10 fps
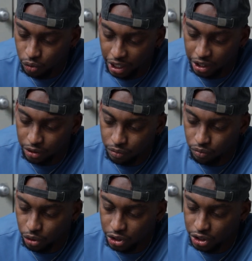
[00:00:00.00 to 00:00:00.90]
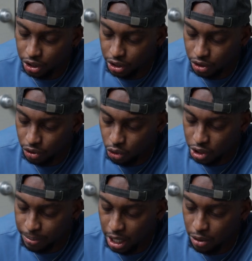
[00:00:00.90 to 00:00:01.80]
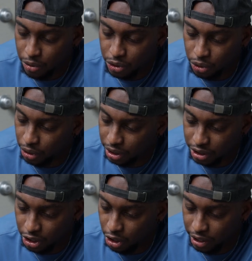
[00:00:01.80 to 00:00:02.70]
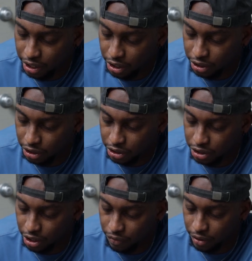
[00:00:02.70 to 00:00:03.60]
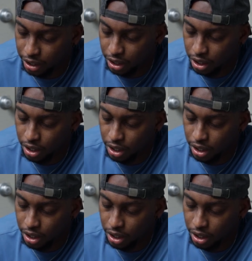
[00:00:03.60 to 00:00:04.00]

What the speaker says: Like what's the horsepower, torque, and all that other good stuff, right?